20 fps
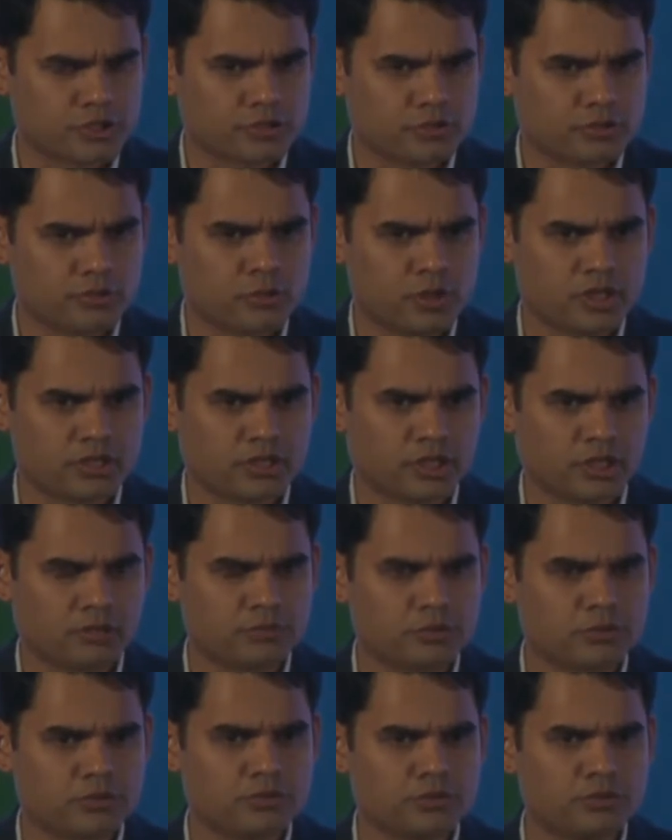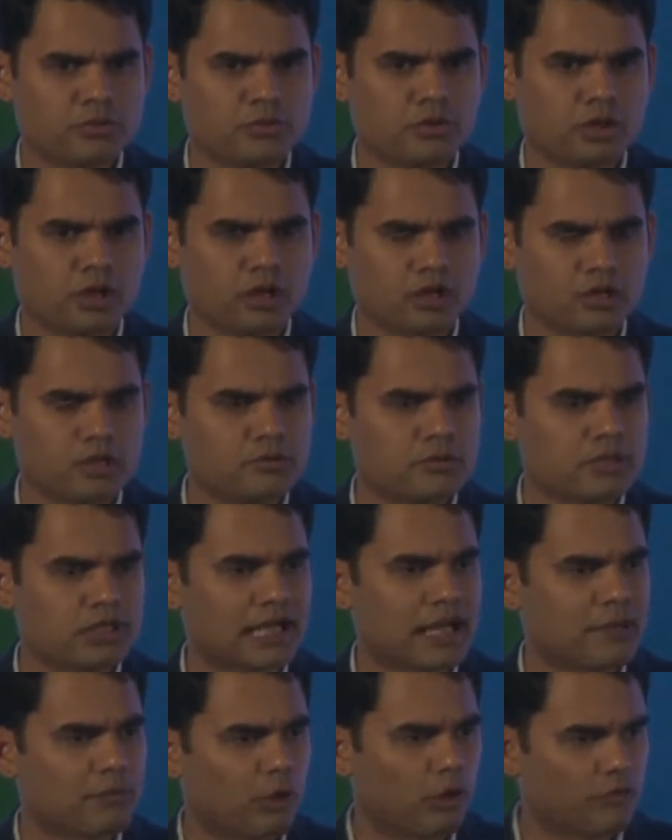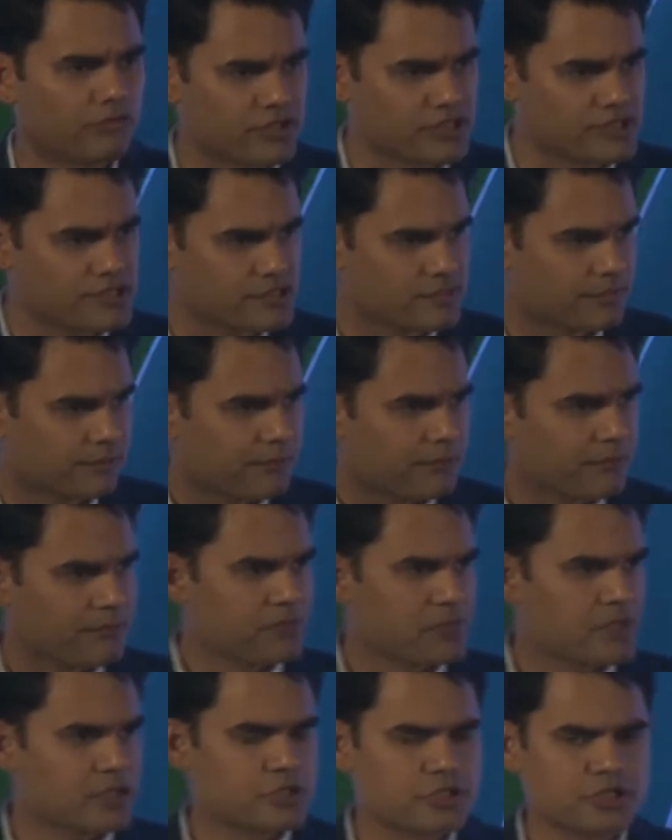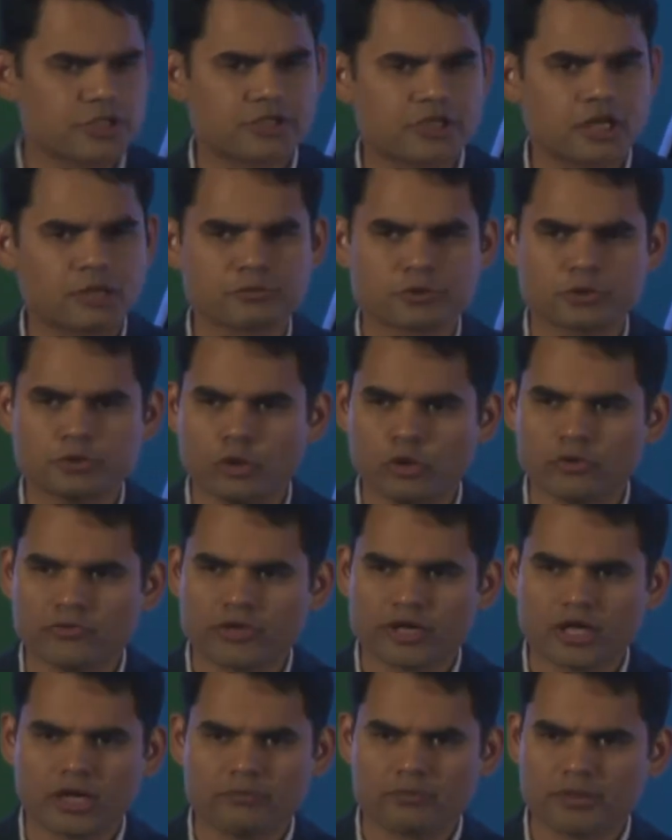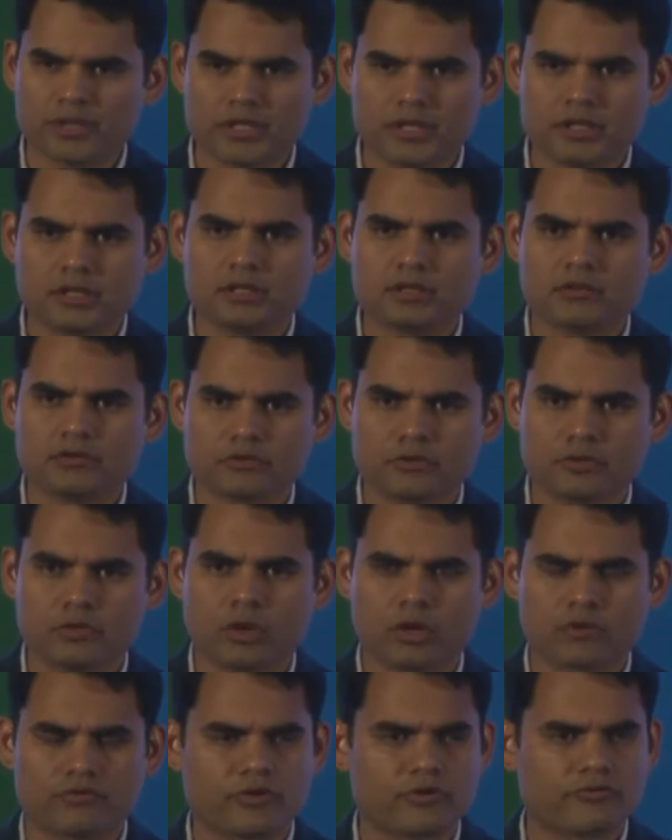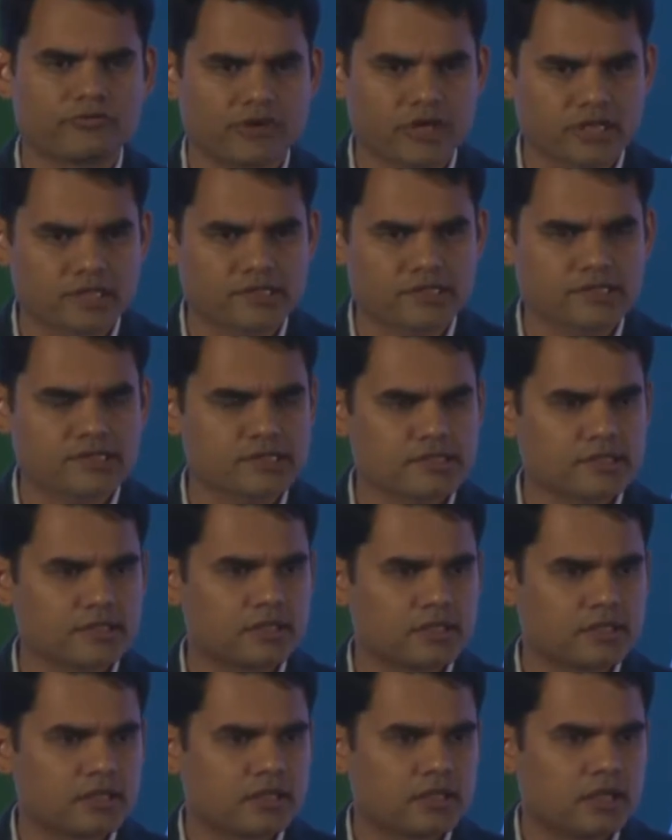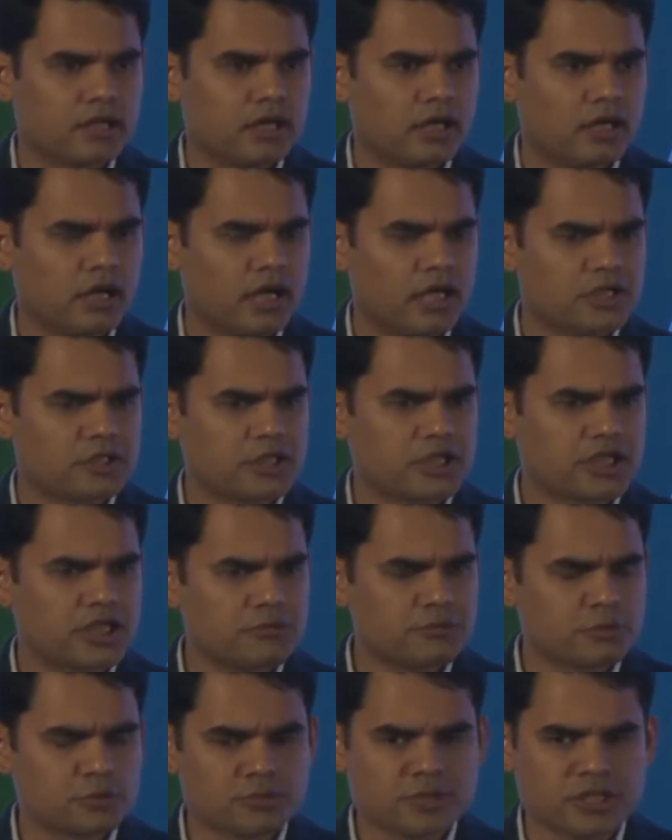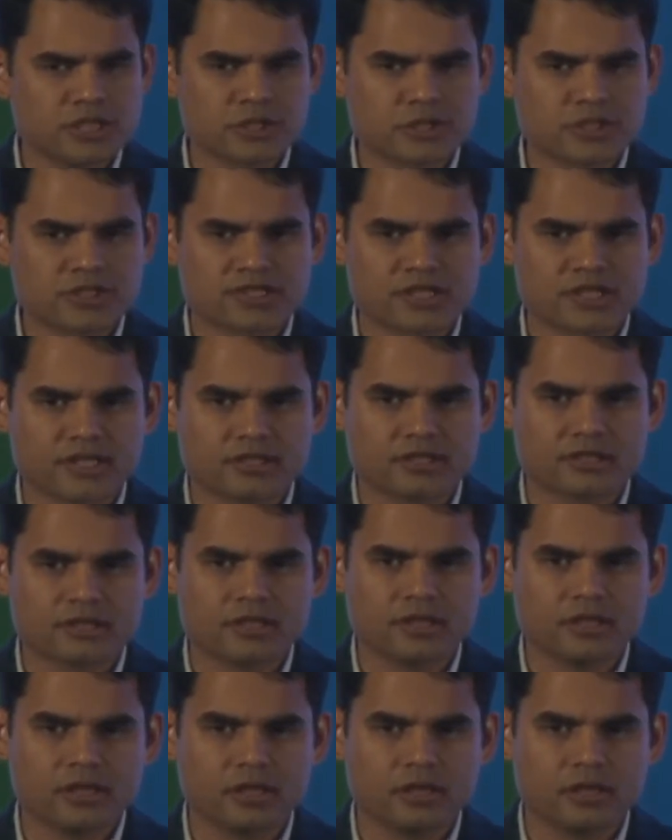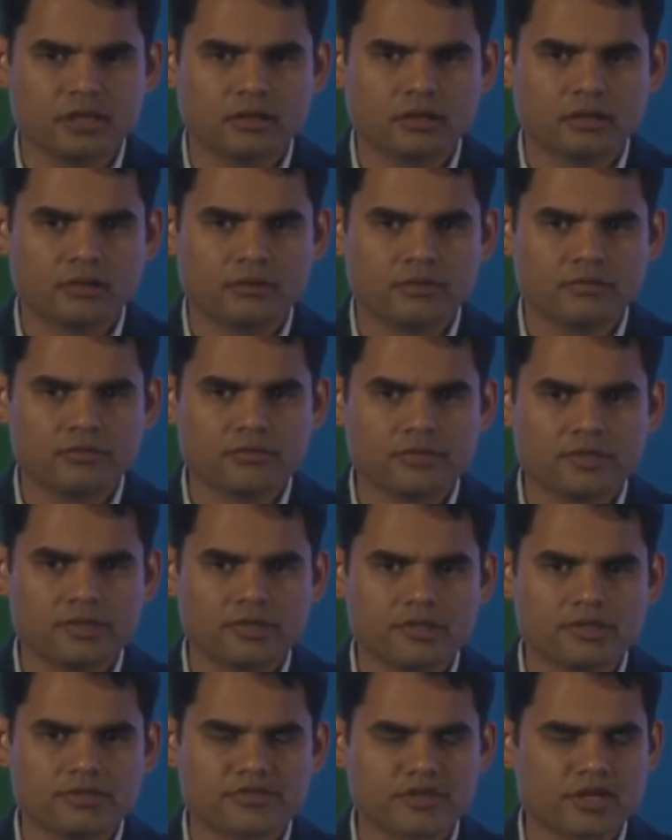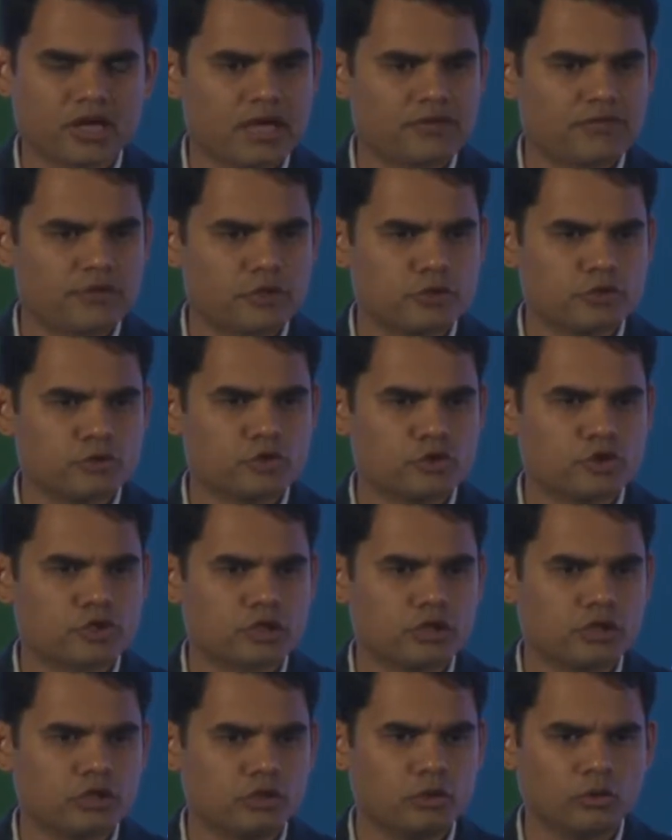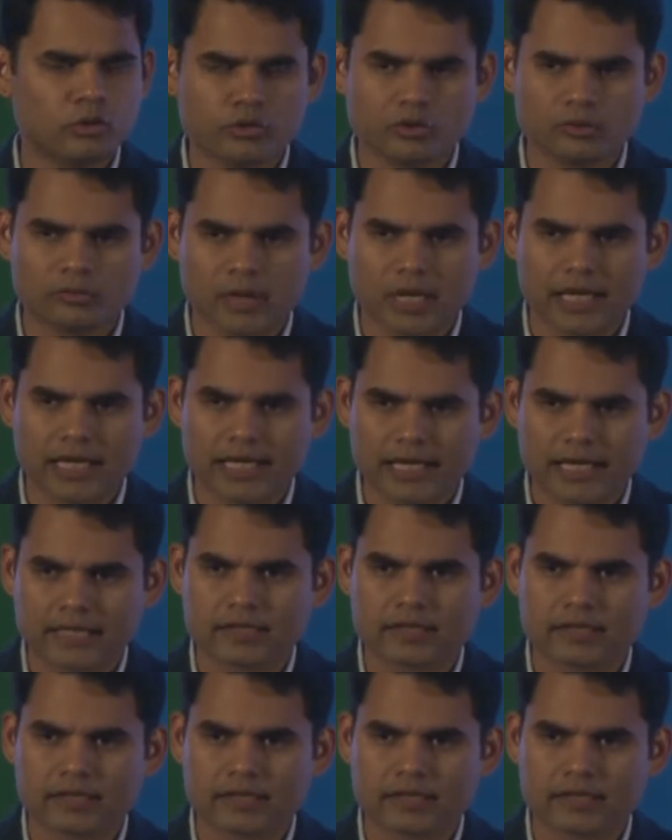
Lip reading: who had come to our UrbanClap office. She had come to know of the company through one of her friends. And she came to me and she said, "Sir, I have a huge loan on my head